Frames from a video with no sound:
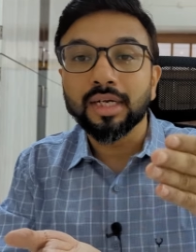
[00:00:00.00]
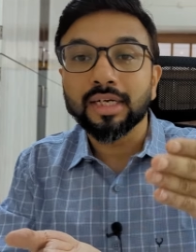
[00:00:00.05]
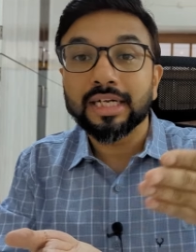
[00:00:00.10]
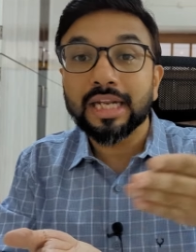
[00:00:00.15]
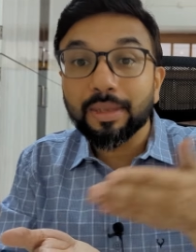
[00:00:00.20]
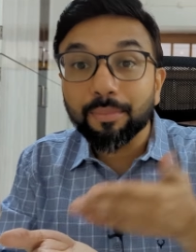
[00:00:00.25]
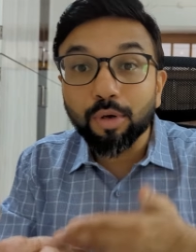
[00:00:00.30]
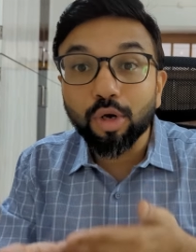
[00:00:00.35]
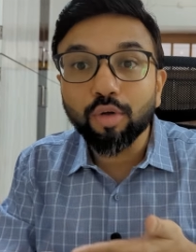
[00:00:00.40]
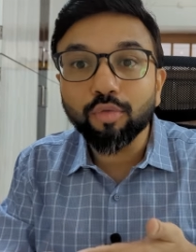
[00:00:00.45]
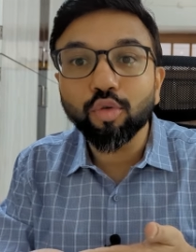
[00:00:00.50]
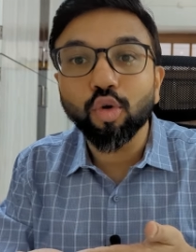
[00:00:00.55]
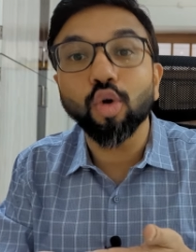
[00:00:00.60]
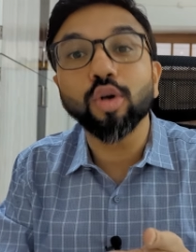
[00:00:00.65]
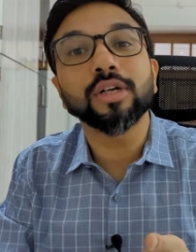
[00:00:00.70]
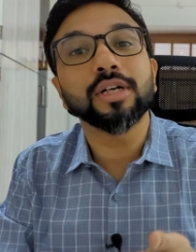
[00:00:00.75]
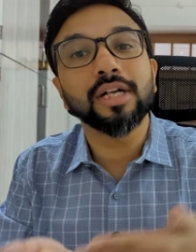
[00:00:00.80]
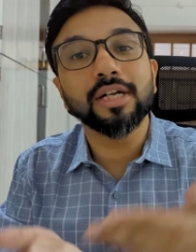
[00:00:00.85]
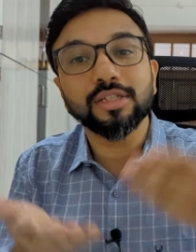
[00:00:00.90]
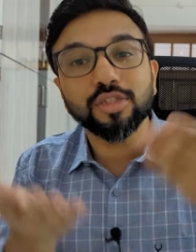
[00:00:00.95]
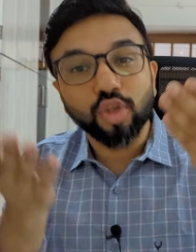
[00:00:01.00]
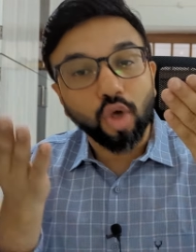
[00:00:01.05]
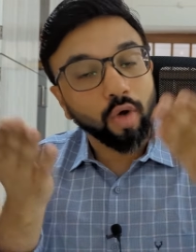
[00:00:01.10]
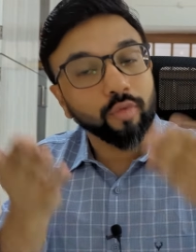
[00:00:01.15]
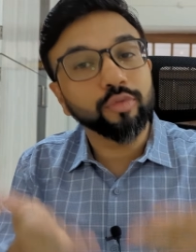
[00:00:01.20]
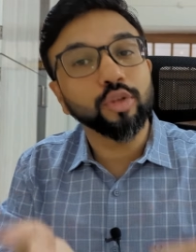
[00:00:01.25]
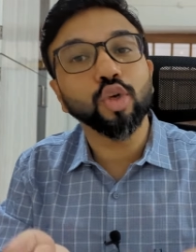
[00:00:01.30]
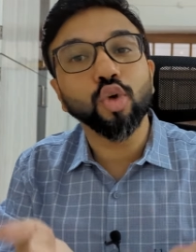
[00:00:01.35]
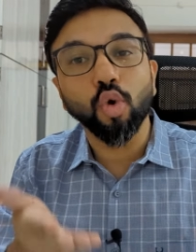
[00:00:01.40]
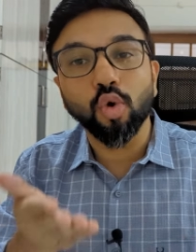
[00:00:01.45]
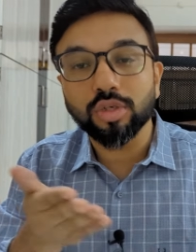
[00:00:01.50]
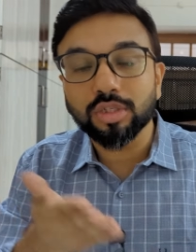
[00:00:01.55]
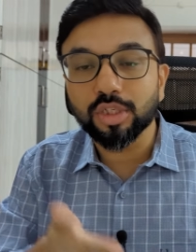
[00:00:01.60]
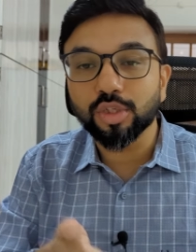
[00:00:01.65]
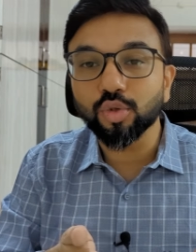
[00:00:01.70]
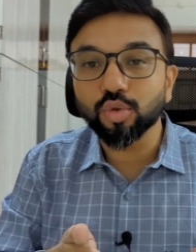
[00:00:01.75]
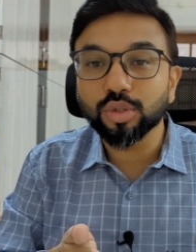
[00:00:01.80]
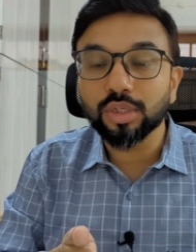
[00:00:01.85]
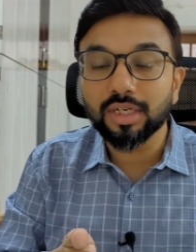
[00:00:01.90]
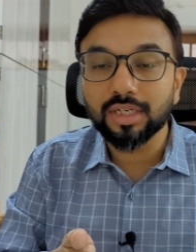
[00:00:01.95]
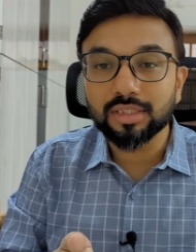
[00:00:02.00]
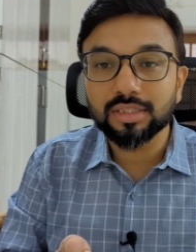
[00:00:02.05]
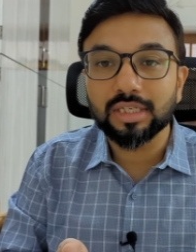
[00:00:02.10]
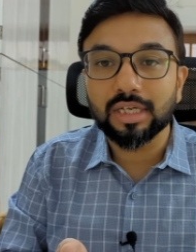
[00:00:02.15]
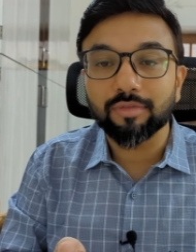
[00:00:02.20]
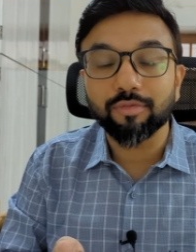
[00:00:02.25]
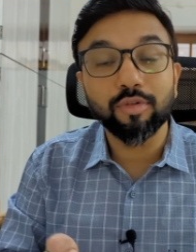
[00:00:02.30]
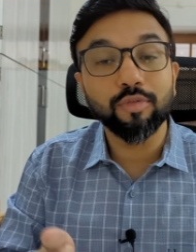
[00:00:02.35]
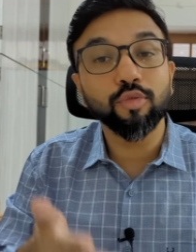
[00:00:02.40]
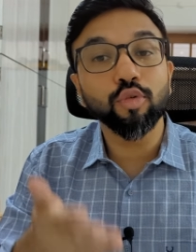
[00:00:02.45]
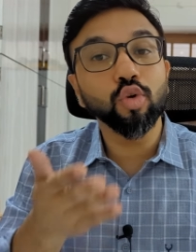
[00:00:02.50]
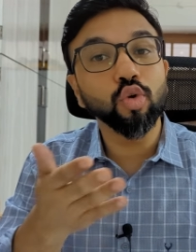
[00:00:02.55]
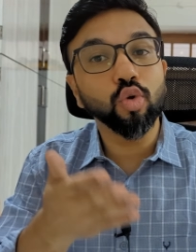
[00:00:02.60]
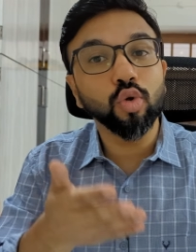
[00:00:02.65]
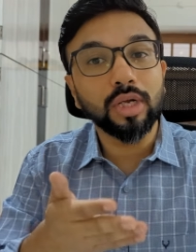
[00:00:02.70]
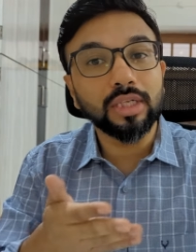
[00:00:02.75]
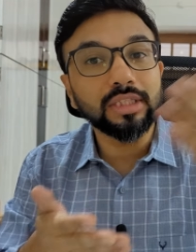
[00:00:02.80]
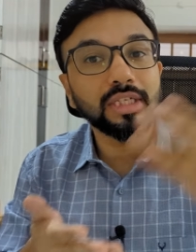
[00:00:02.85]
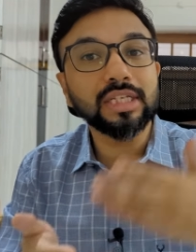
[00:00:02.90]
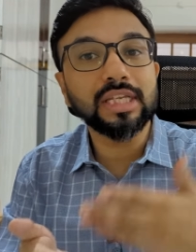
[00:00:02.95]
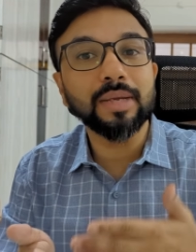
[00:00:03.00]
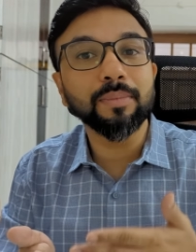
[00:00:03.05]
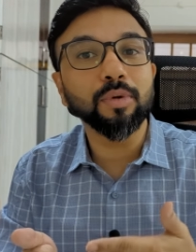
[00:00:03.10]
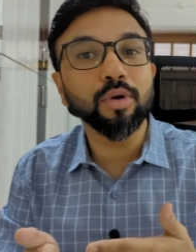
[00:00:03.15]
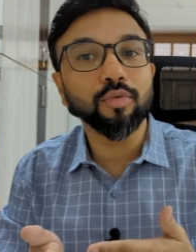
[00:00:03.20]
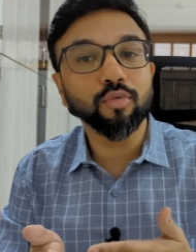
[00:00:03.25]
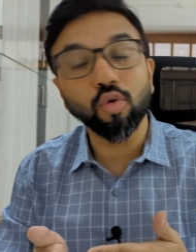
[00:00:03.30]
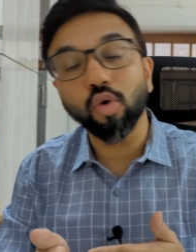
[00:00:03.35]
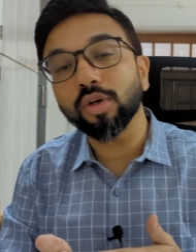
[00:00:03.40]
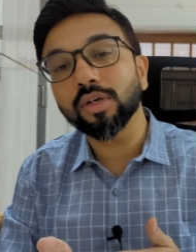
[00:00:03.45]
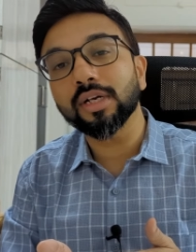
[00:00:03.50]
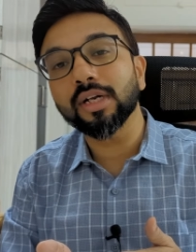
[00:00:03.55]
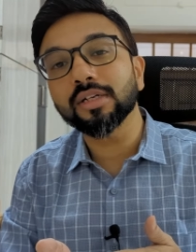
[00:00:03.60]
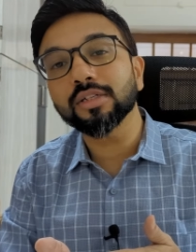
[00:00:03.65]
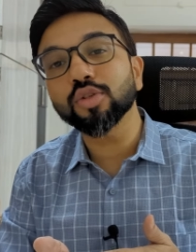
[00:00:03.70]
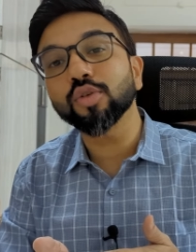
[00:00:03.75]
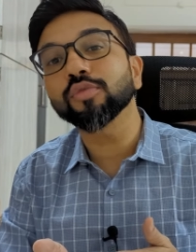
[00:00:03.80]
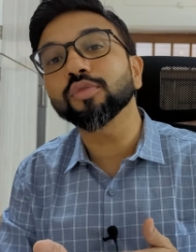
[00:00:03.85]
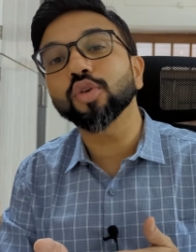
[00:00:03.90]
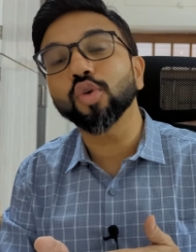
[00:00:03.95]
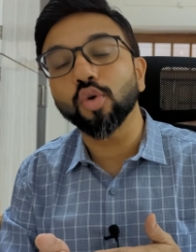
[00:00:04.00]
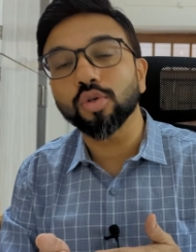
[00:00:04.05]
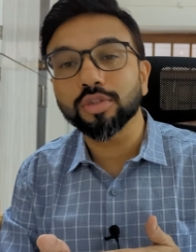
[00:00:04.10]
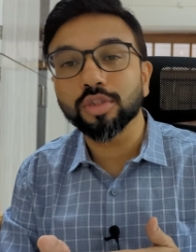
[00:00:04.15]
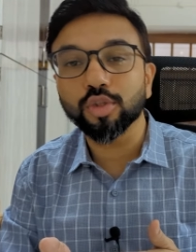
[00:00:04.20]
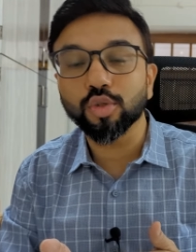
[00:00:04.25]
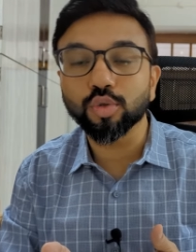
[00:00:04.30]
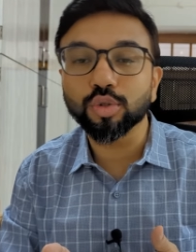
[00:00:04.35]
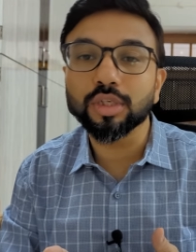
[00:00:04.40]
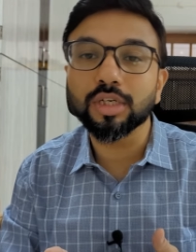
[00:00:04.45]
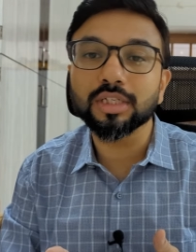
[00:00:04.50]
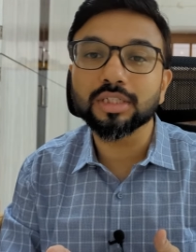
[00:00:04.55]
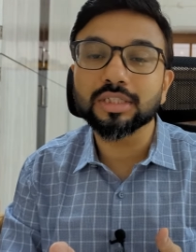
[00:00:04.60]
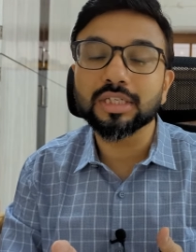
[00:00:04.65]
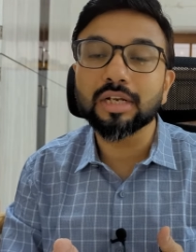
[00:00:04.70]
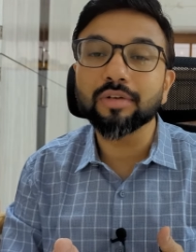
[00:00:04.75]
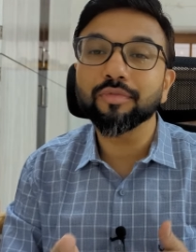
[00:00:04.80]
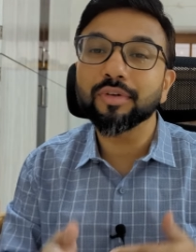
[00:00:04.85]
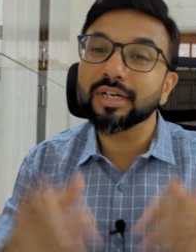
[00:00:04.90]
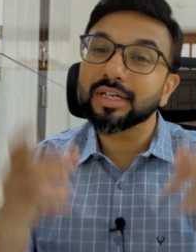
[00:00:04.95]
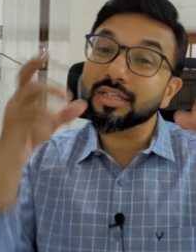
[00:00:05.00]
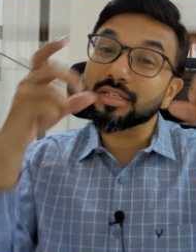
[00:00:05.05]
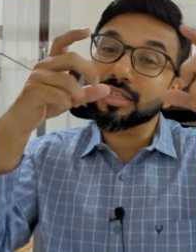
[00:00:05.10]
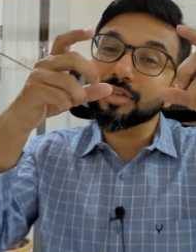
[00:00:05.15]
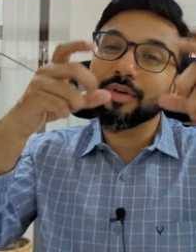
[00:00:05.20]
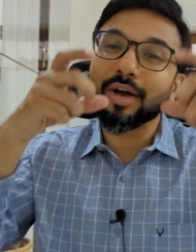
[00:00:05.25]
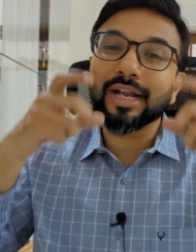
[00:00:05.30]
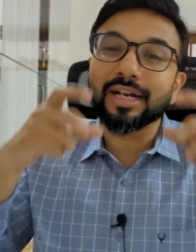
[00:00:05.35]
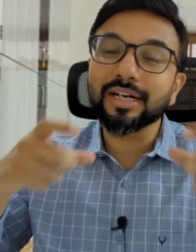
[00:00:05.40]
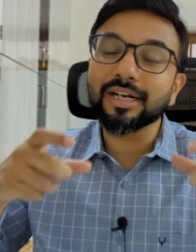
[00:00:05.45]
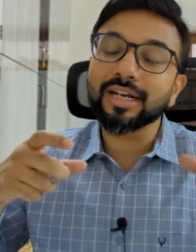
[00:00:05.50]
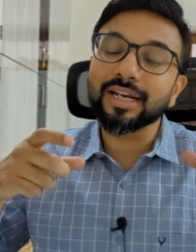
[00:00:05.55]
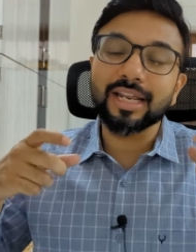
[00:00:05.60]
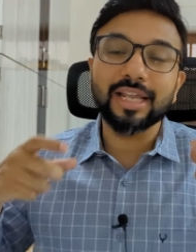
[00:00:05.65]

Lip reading: table of contents of the constitution itself. If you look at the table of contents of the constitution itself, it is divided